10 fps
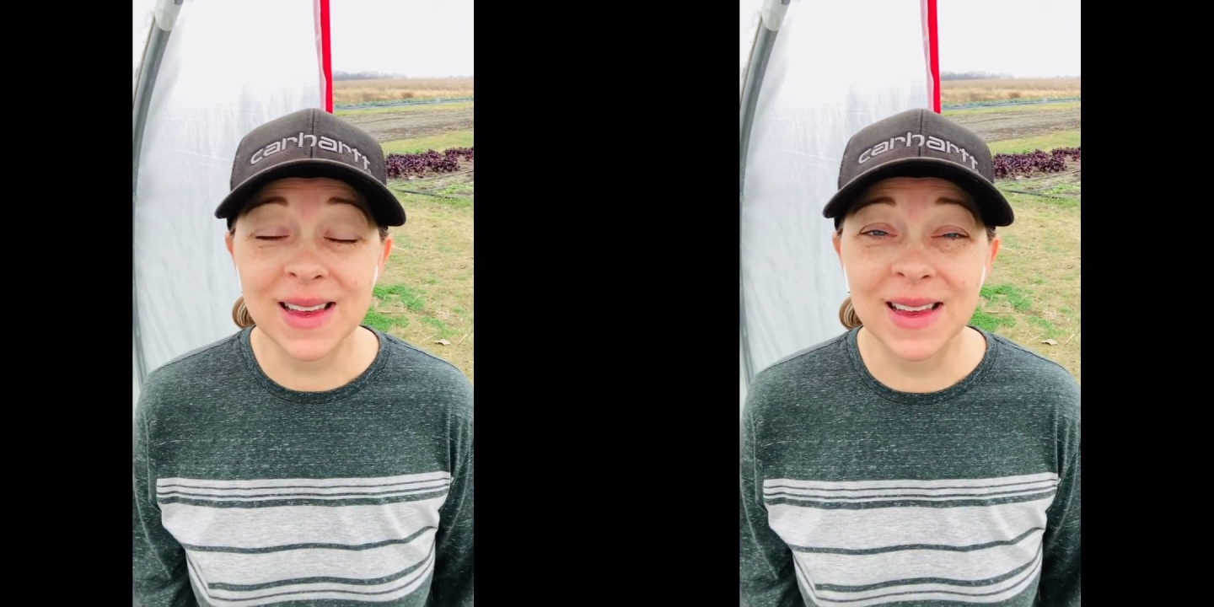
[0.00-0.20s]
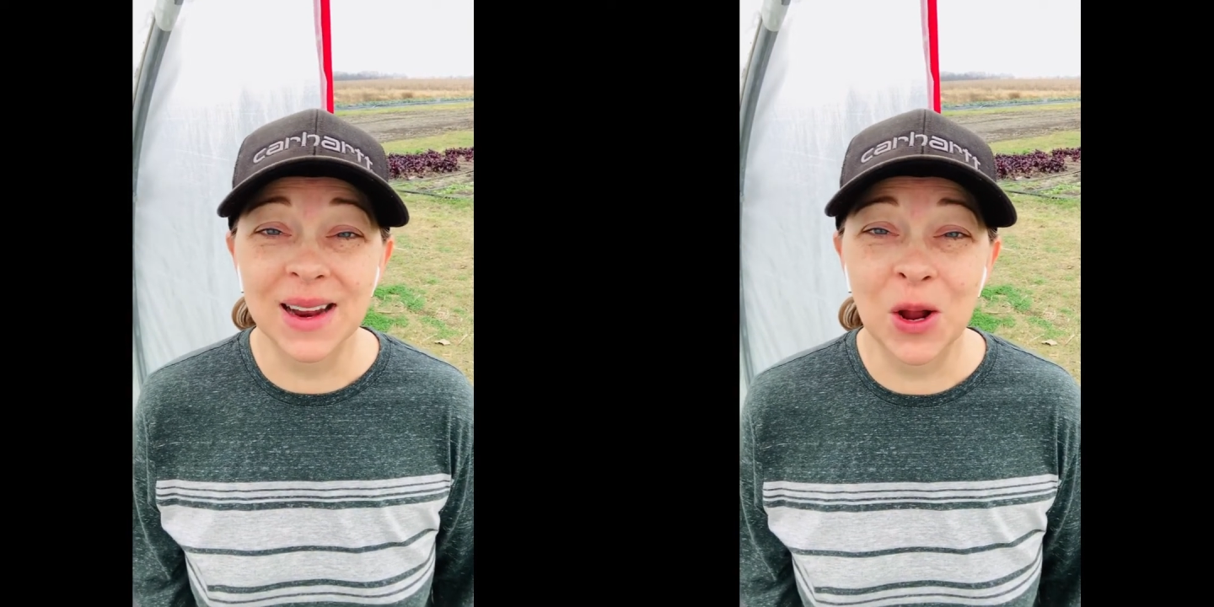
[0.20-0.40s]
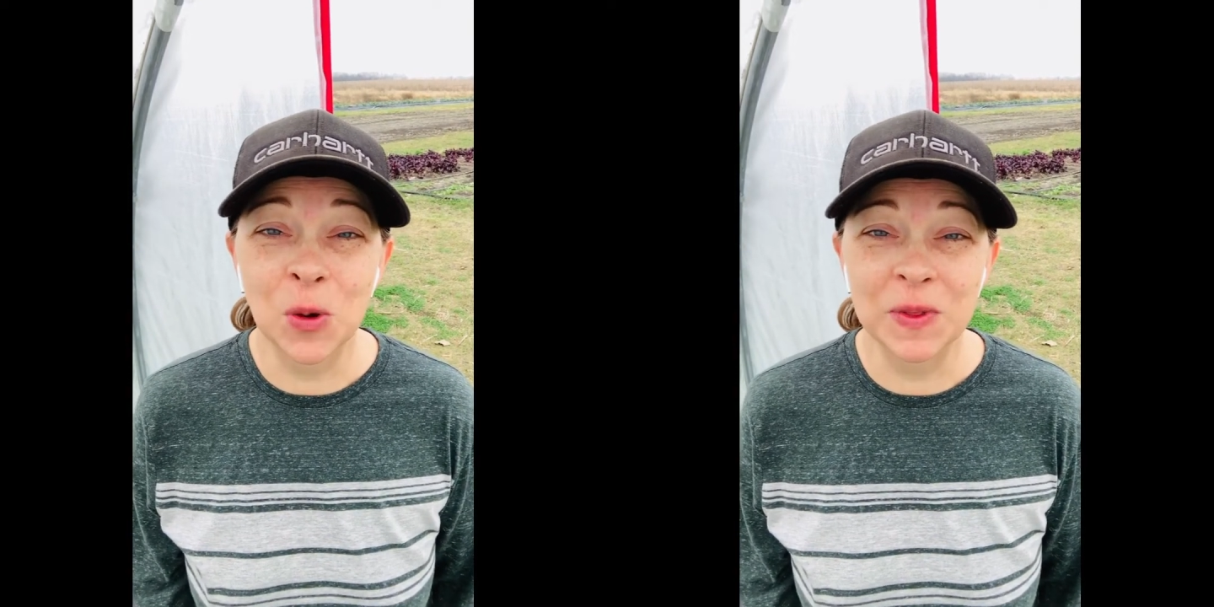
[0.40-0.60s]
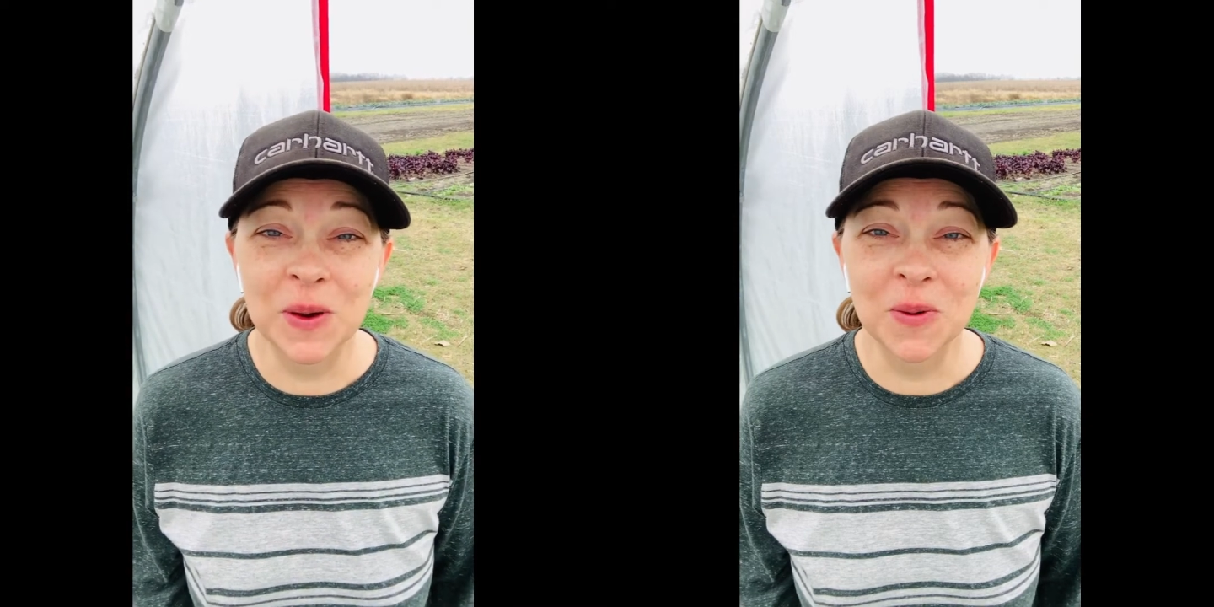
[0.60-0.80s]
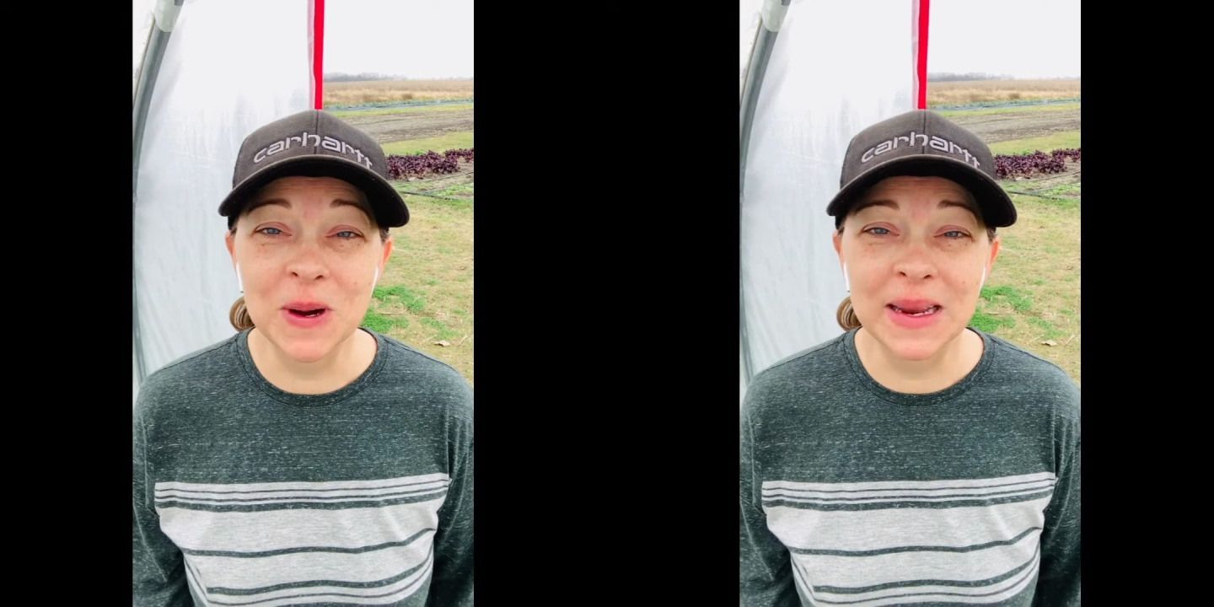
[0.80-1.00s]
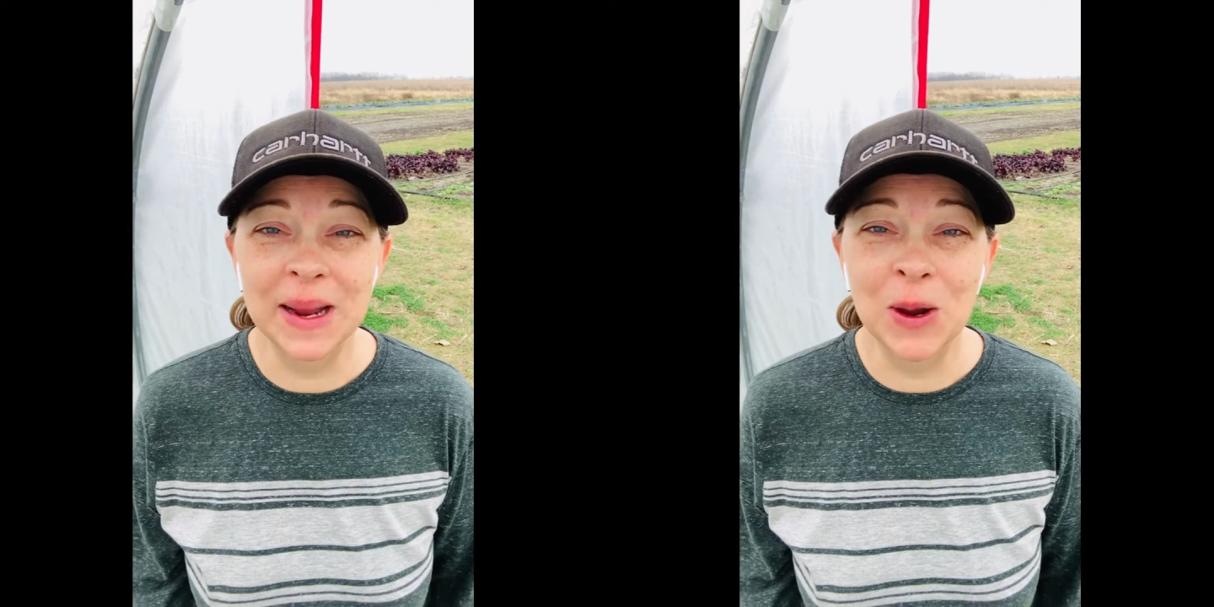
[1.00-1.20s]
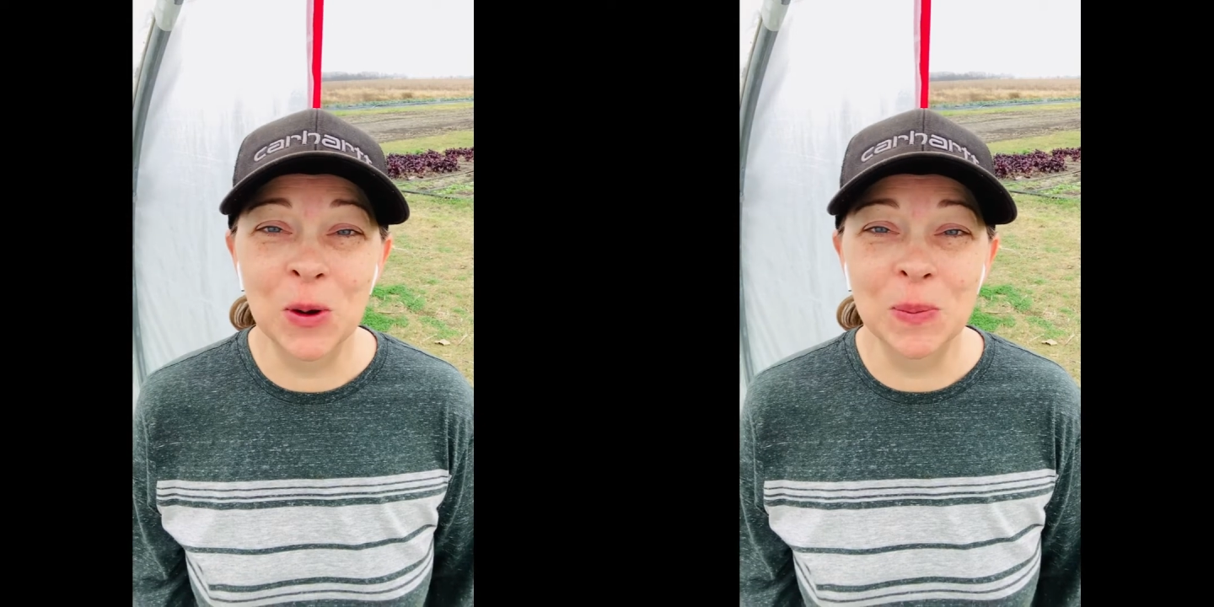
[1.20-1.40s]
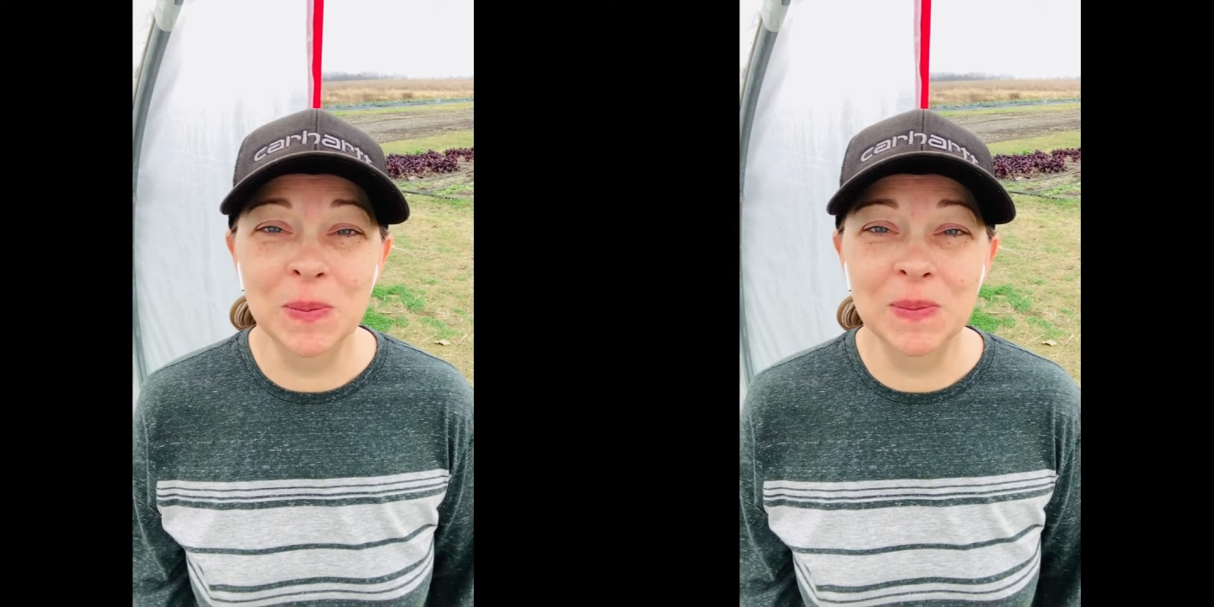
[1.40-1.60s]
and I hope they work and I
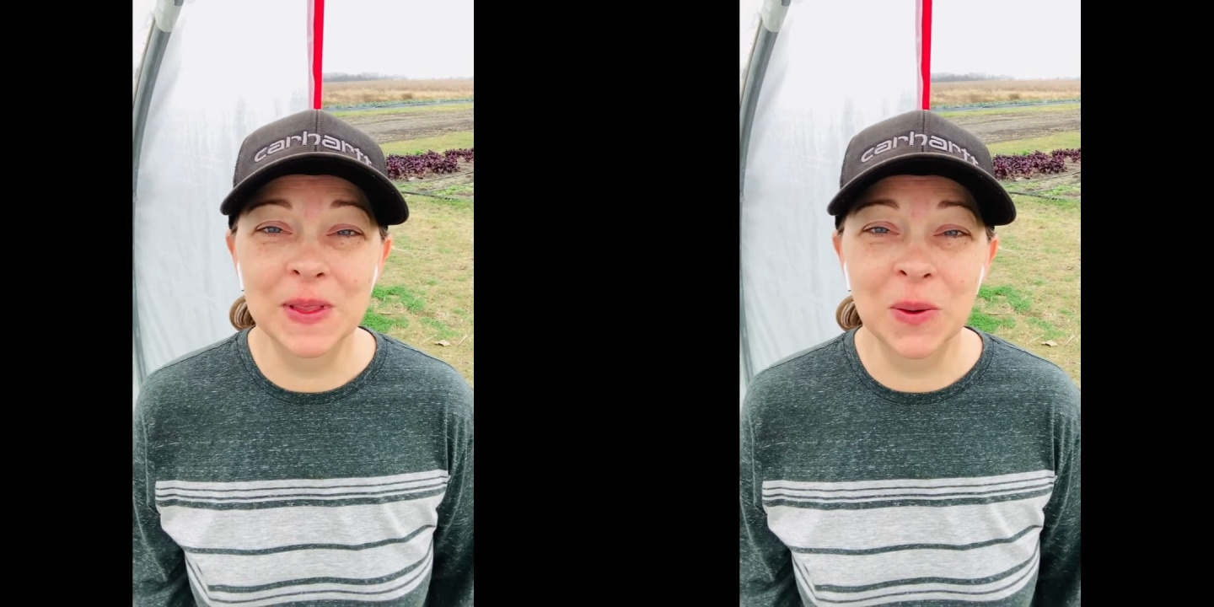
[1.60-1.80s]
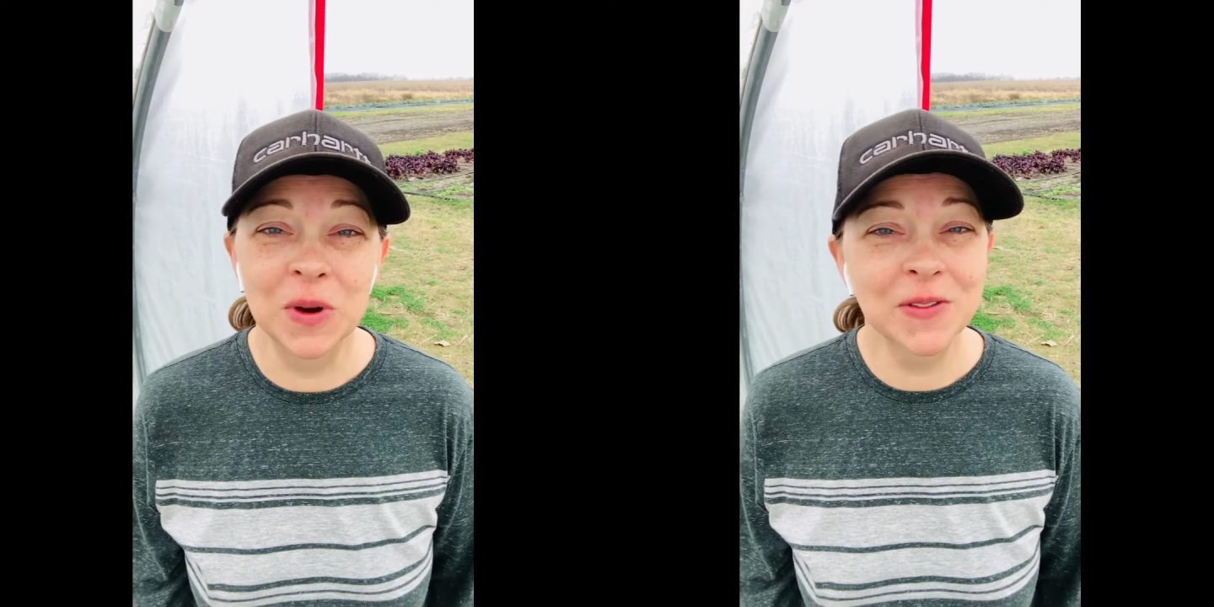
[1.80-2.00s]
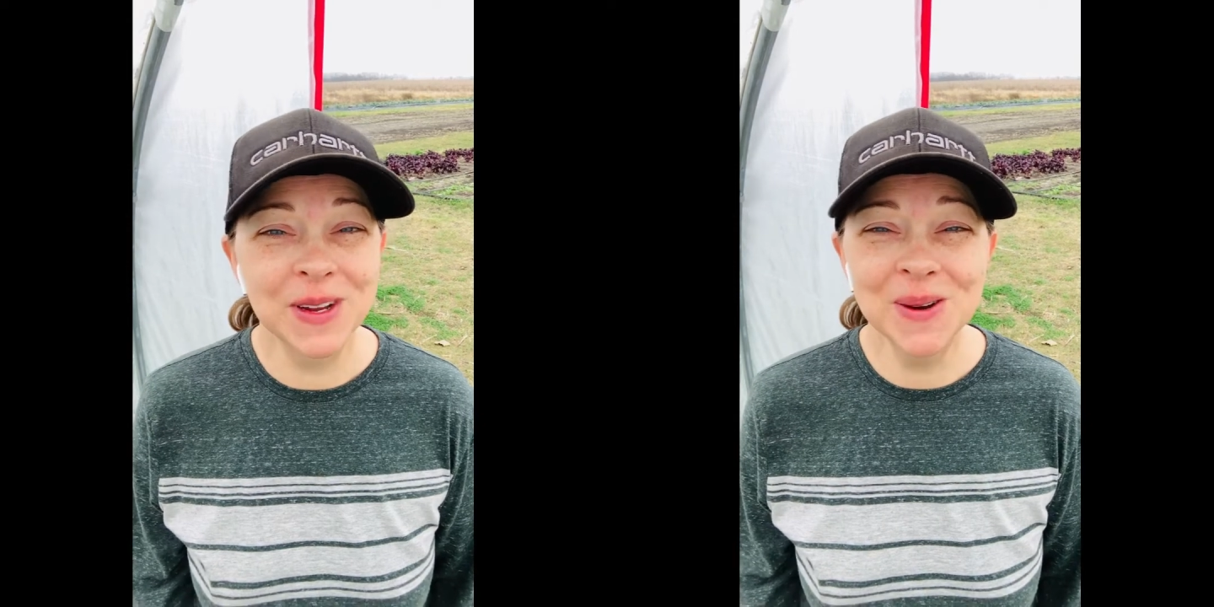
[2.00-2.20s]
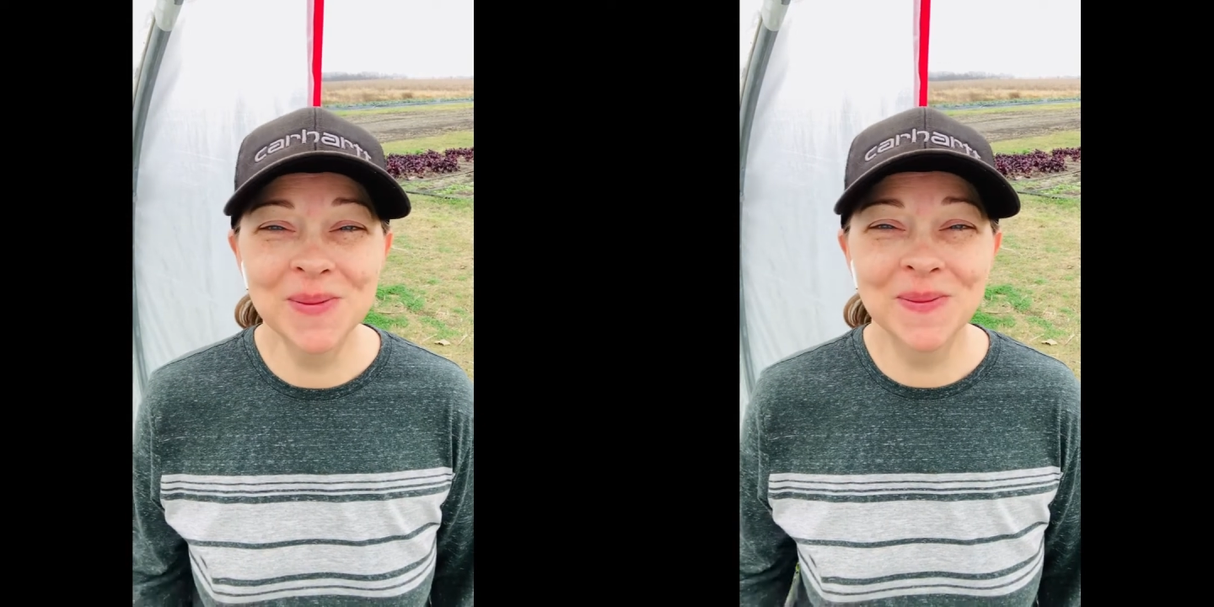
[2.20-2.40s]
hope they work for you.